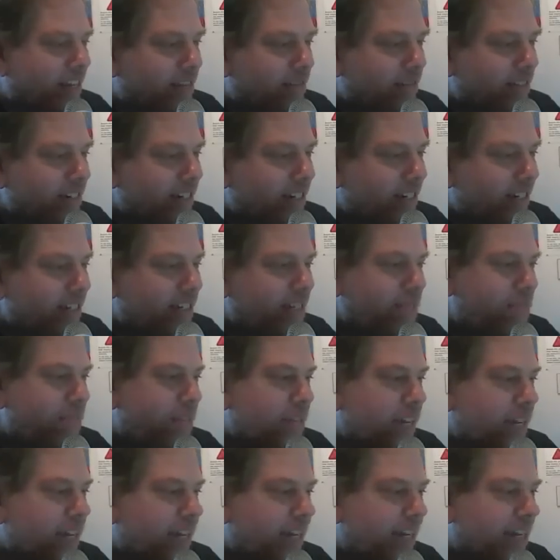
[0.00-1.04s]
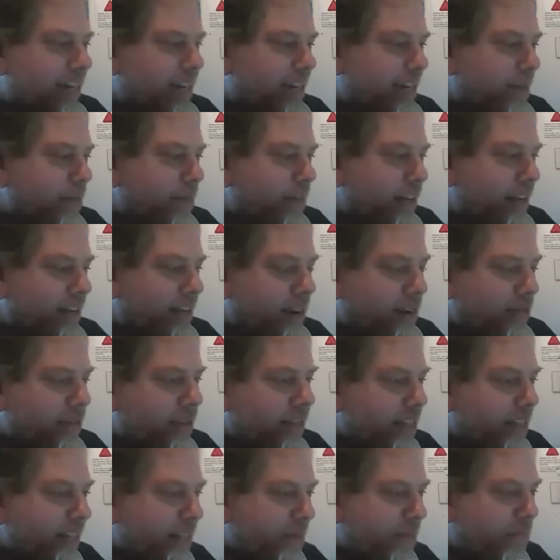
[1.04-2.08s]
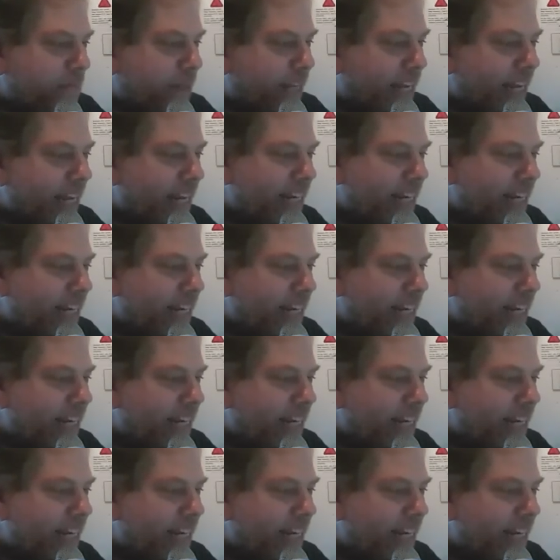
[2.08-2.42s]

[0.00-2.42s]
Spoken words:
It just seems like, I mean, I read the complaint.